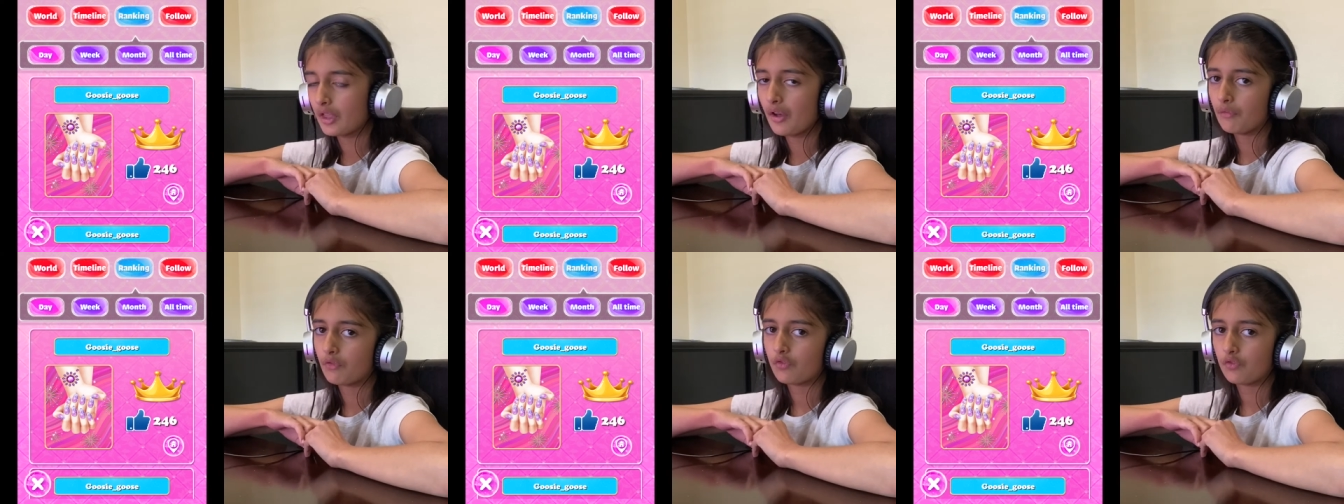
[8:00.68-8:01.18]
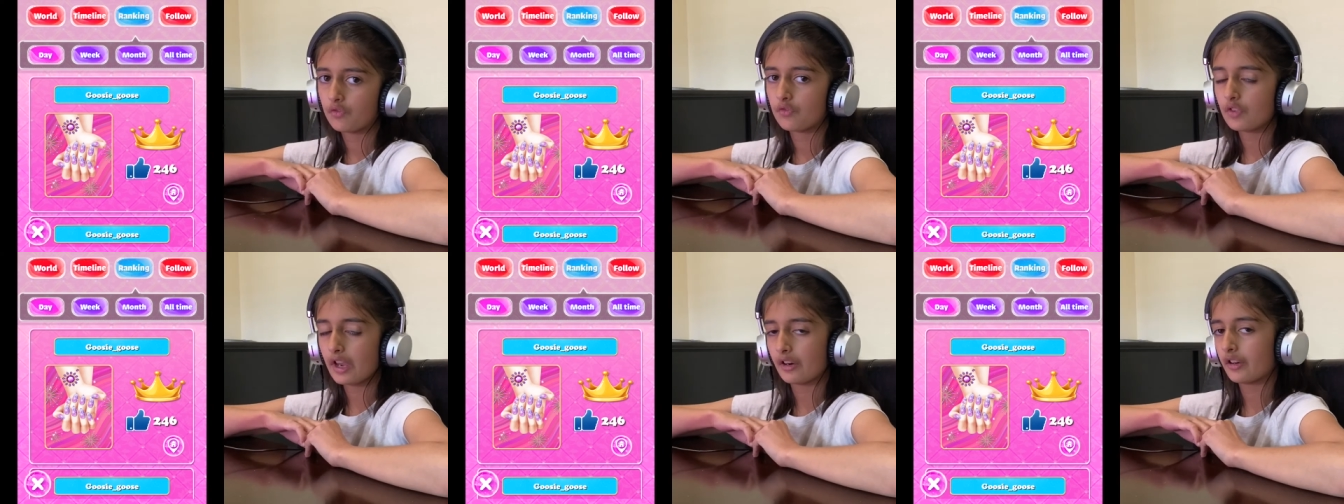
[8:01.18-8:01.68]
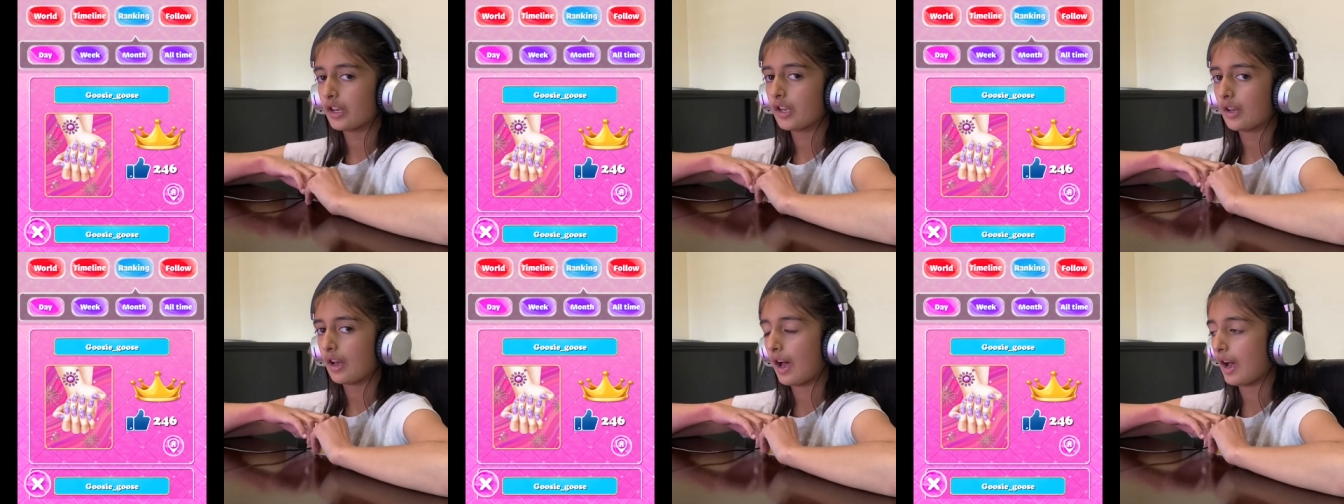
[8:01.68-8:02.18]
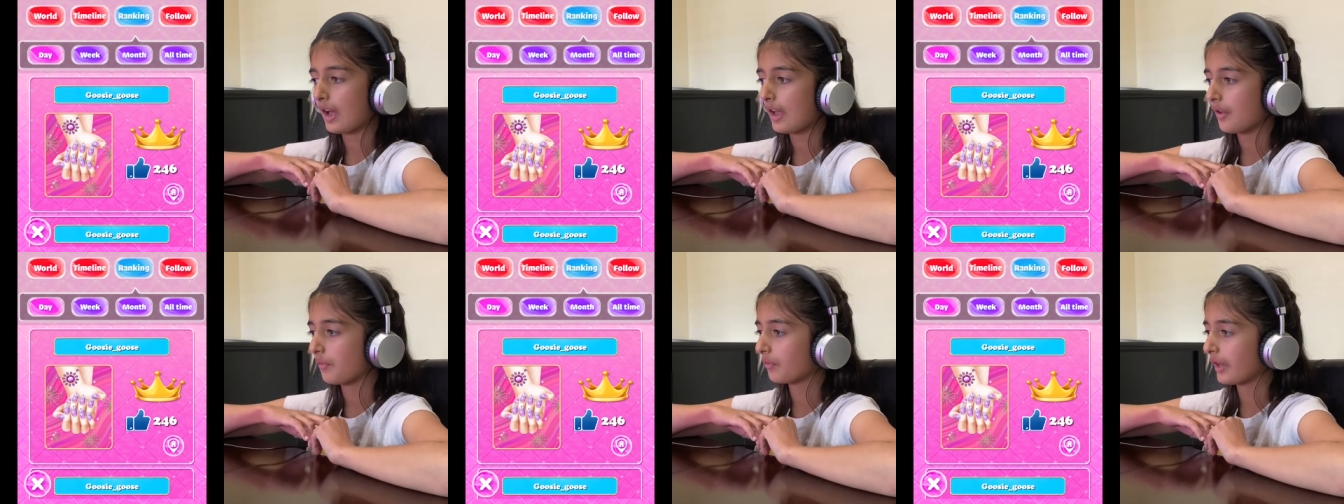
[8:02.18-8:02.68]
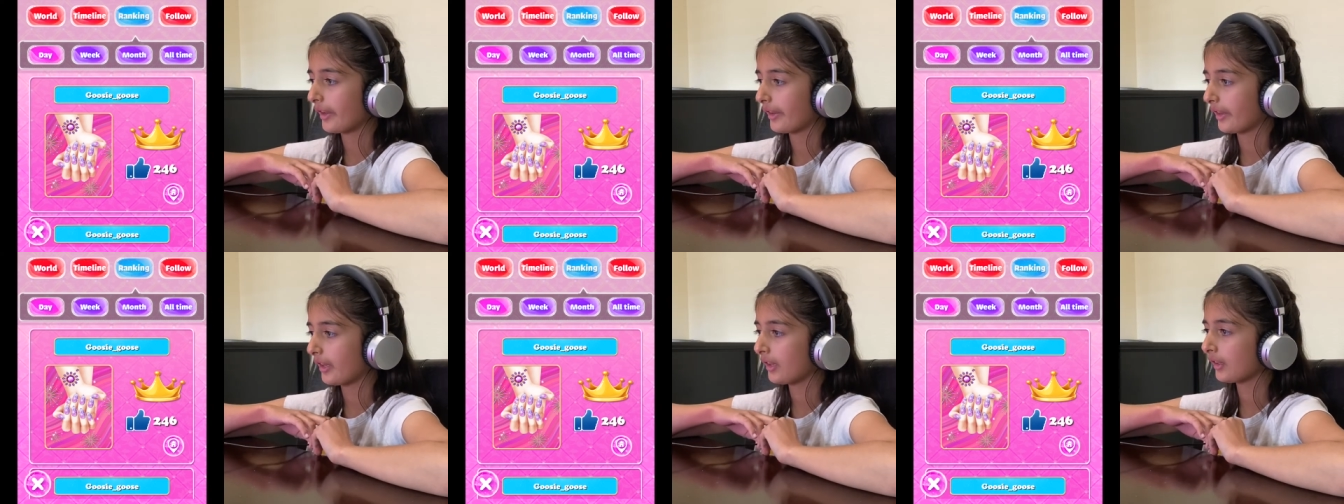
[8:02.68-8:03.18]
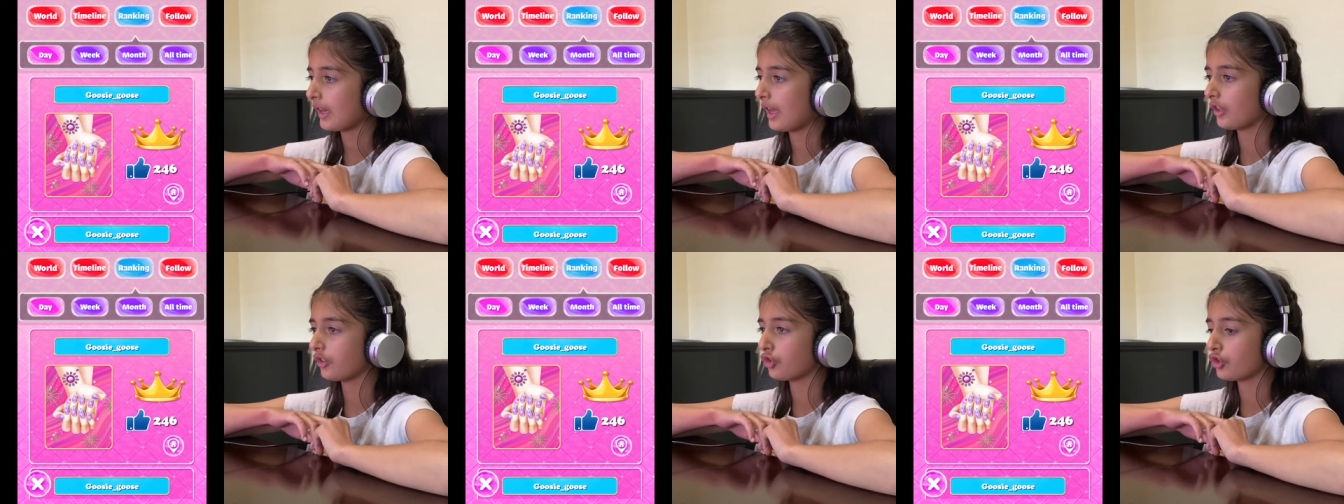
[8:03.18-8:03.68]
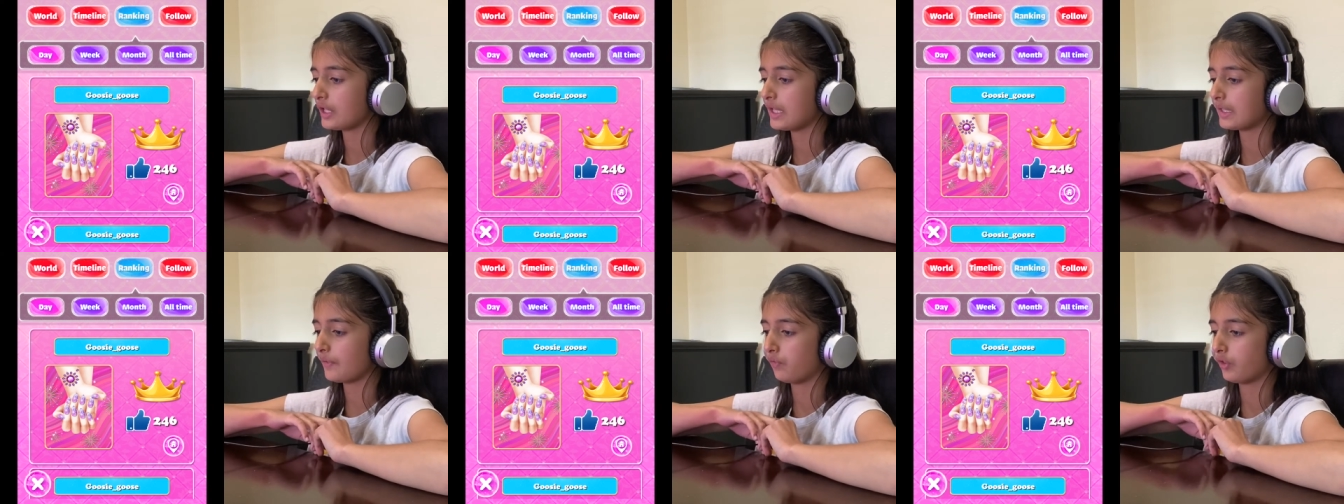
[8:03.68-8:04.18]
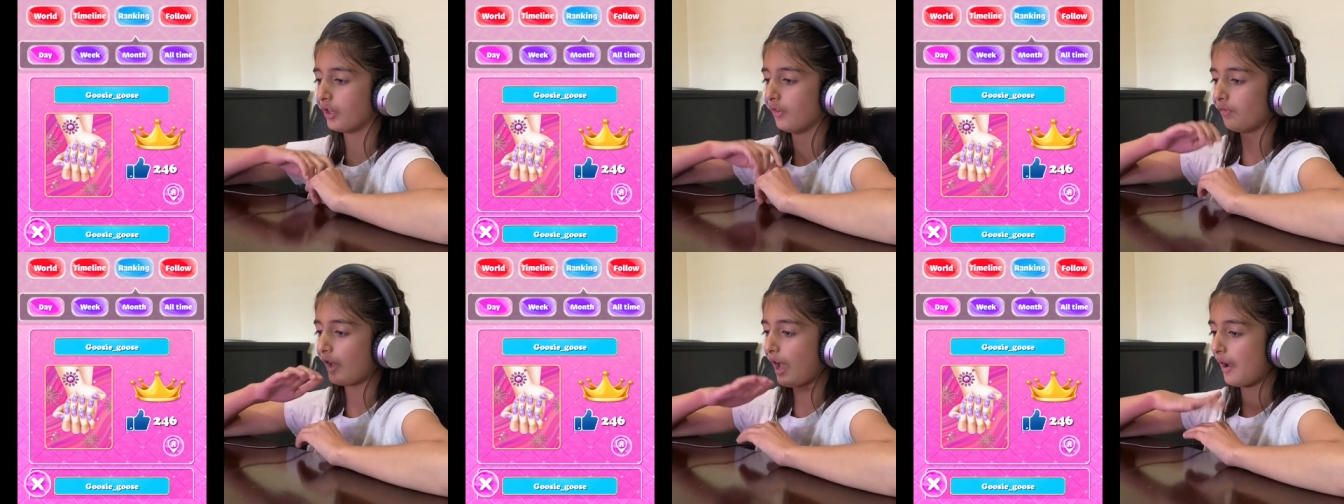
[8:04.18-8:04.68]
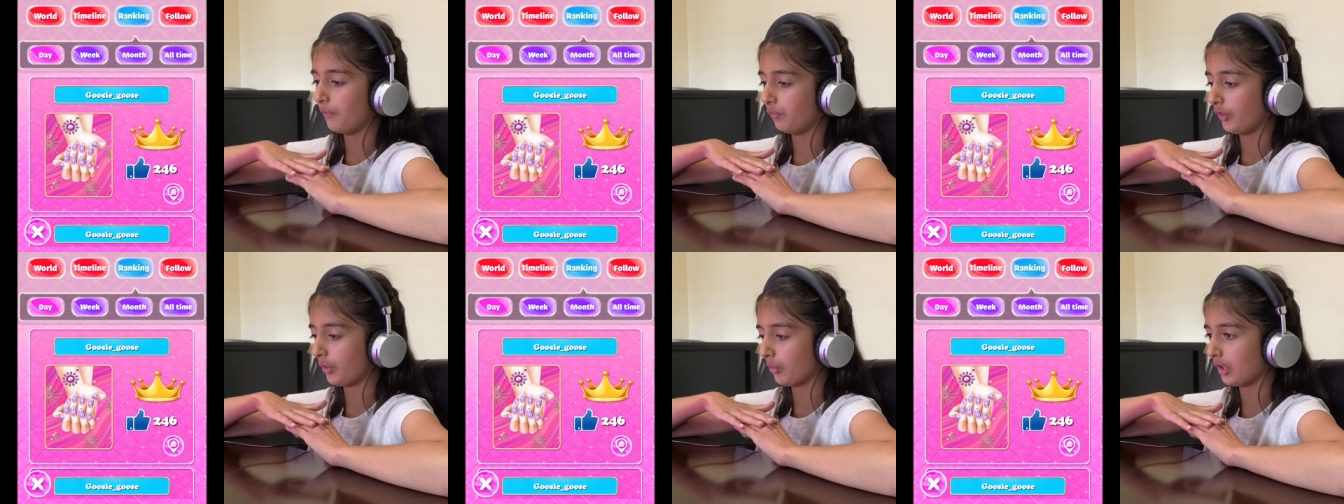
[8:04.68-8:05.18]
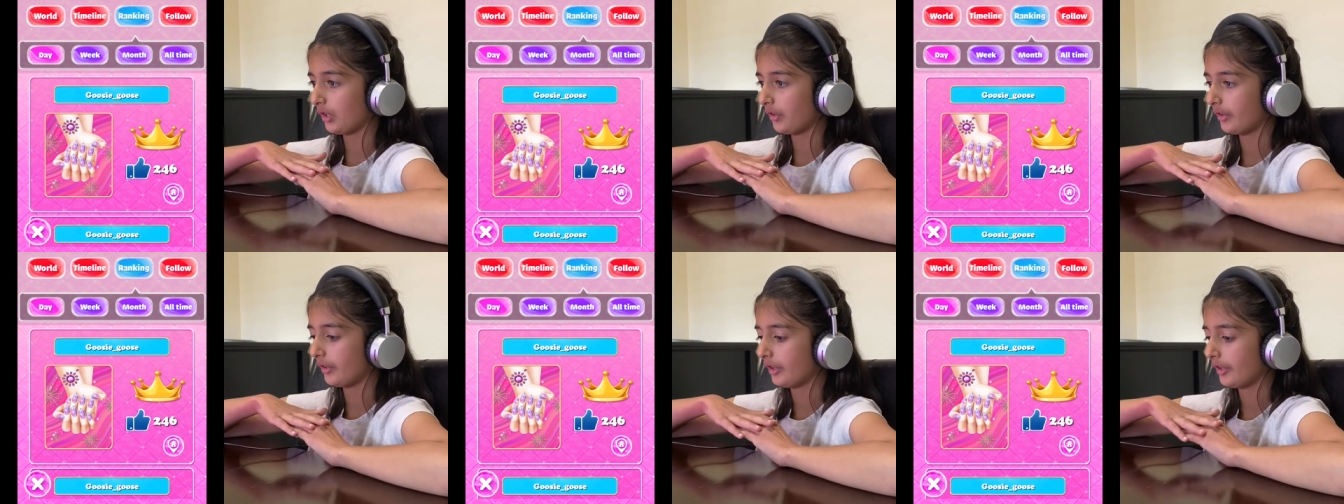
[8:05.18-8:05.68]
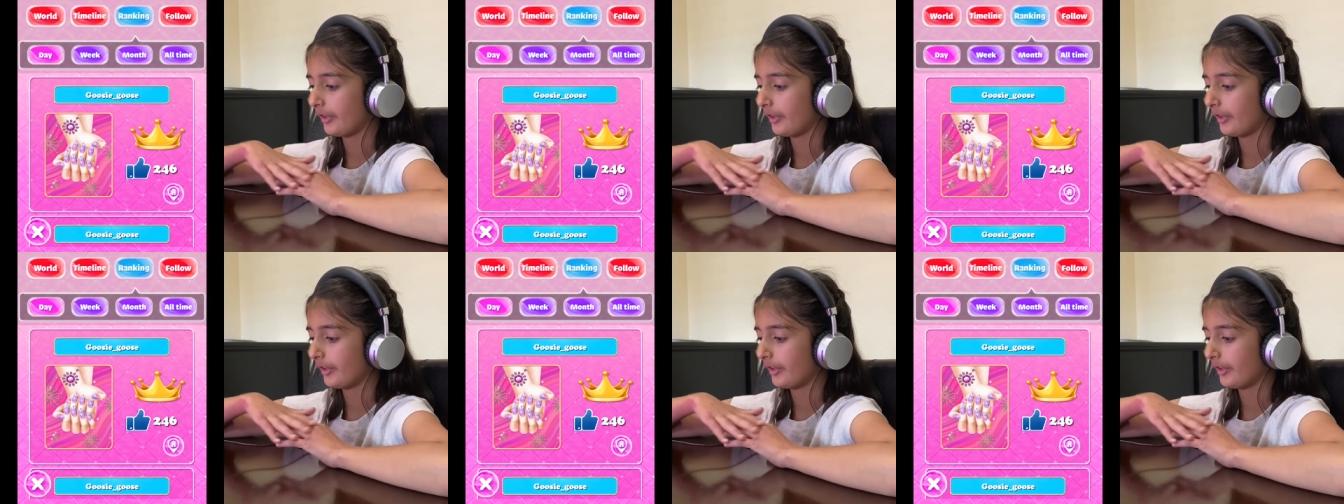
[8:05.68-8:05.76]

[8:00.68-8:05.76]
the very high ranking, and she's in front of everyone.